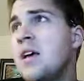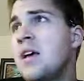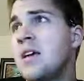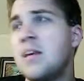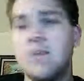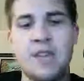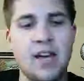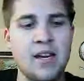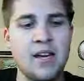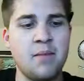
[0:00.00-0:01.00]
keeping
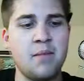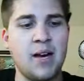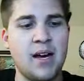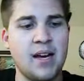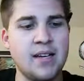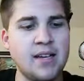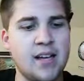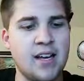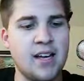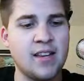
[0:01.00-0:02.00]
that in mind,
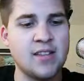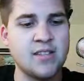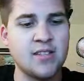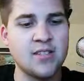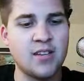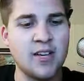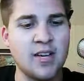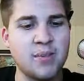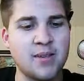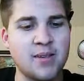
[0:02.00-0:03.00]
let's look at a
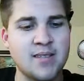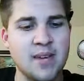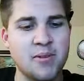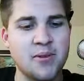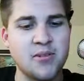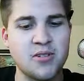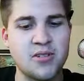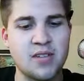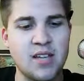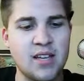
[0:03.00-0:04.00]
couple examples.
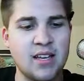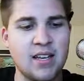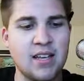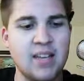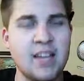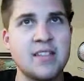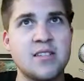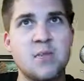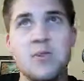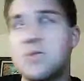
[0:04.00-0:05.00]
And again, this is
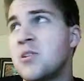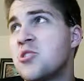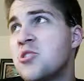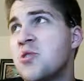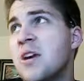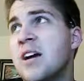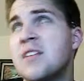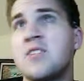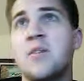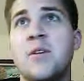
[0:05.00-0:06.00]
supposed to be a shortcut
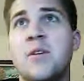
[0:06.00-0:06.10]
so that we don't